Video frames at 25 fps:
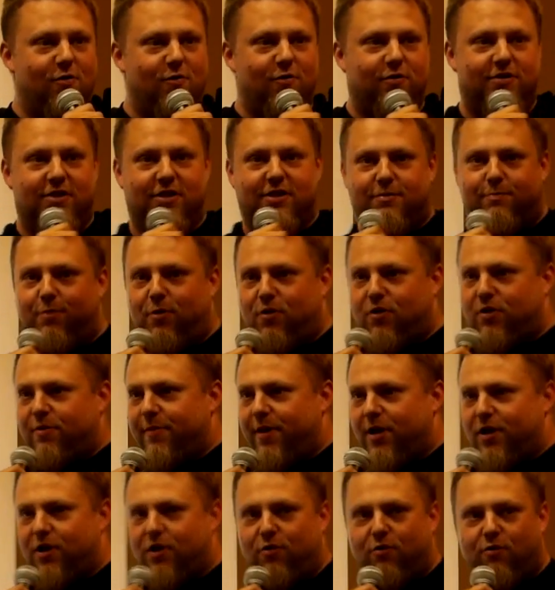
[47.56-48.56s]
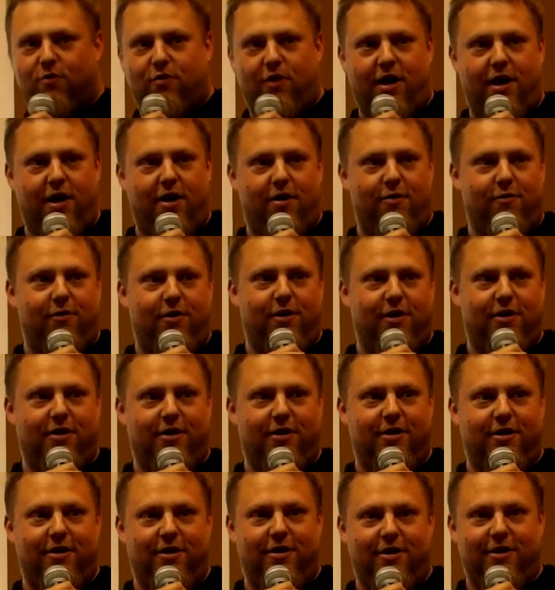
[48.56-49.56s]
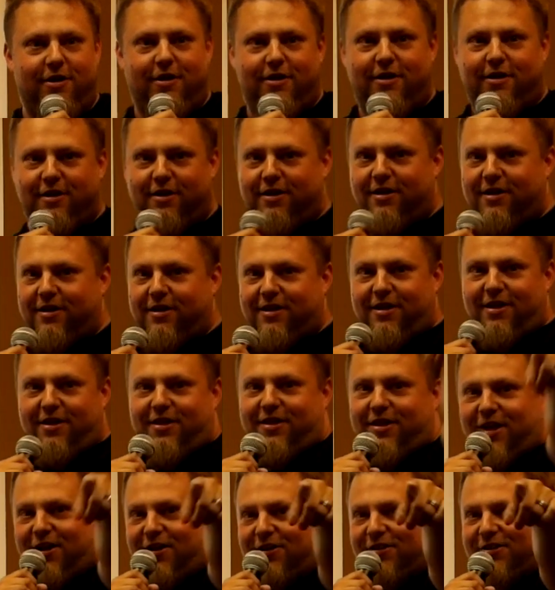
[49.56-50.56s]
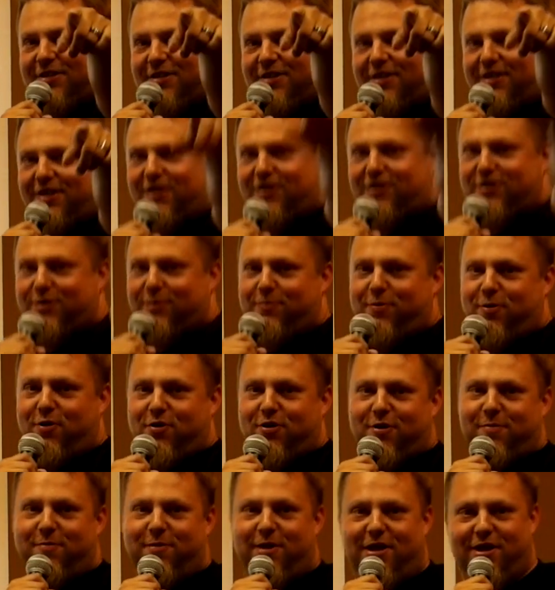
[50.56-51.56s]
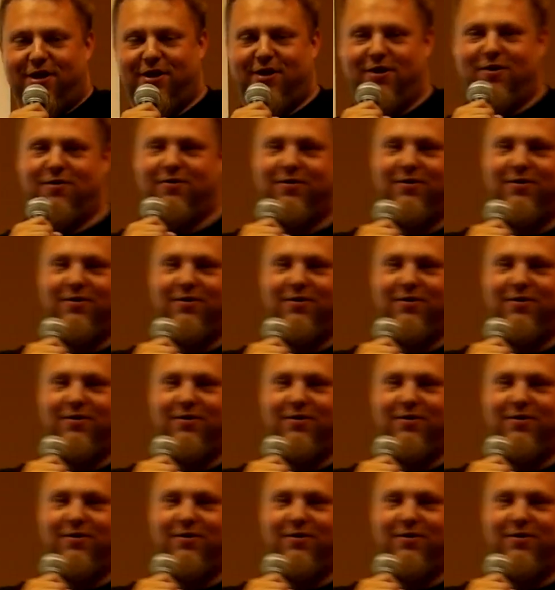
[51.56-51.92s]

Is this a Pokemon Go crowd? There's a Pokemon Go.